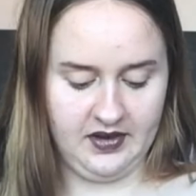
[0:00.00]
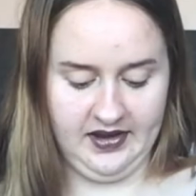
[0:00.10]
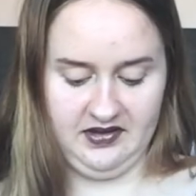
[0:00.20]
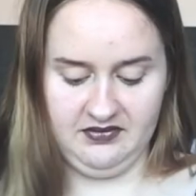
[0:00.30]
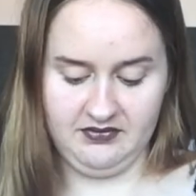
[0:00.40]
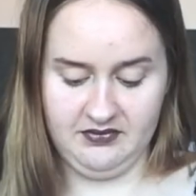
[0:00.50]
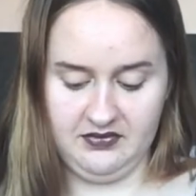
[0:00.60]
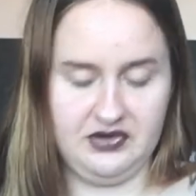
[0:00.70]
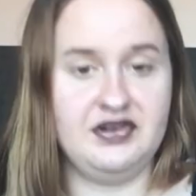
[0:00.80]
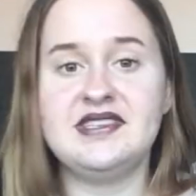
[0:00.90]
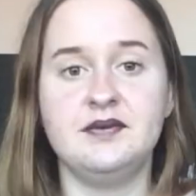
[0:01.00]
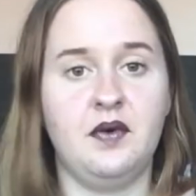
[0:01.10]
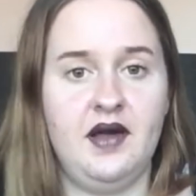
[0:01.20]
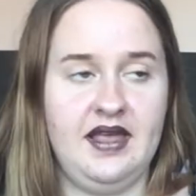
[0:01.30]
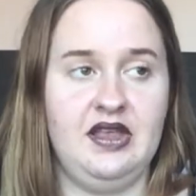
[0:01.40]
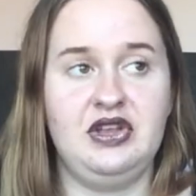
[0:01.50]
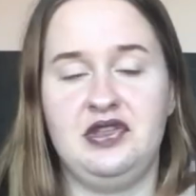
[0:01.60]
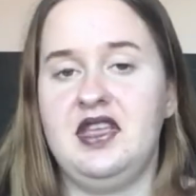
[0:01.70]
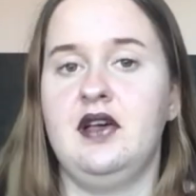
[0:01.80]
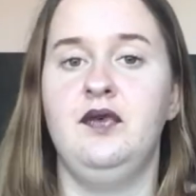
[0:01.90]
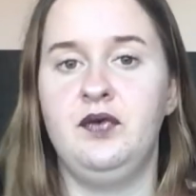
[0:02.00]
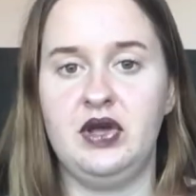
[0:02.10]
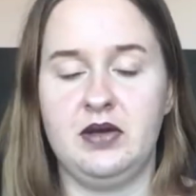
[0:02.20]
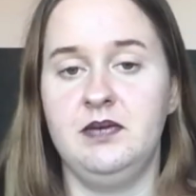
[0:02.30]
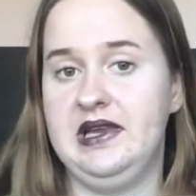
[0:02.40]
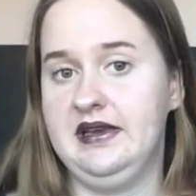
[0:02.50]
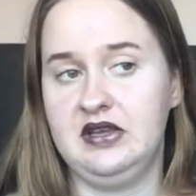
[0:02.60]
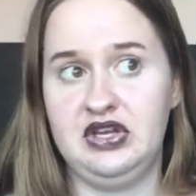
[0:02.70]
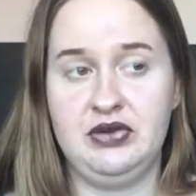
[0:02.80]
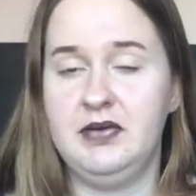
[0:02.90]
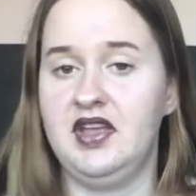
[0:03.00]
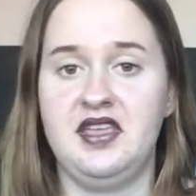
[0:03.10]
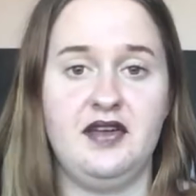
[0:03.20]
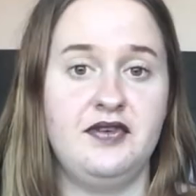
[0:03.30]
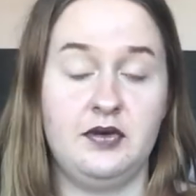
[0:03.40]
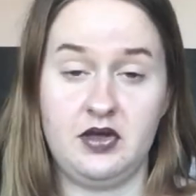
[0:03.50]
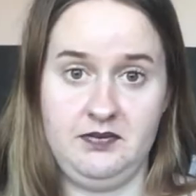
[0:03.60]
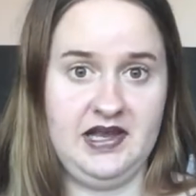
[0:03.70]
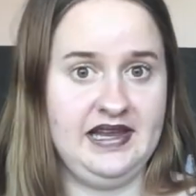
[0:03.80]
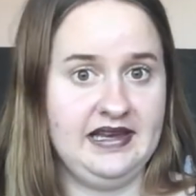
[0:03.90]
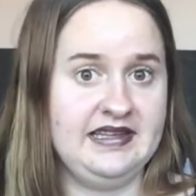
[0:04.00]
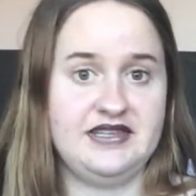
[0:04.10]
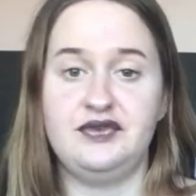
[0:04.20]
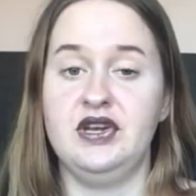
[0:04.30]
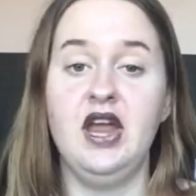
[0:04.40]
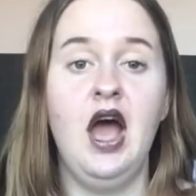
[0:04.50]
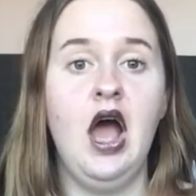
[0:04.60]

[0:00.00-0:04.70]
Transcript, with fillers: and the reason why you think of a complete you might think of a completely different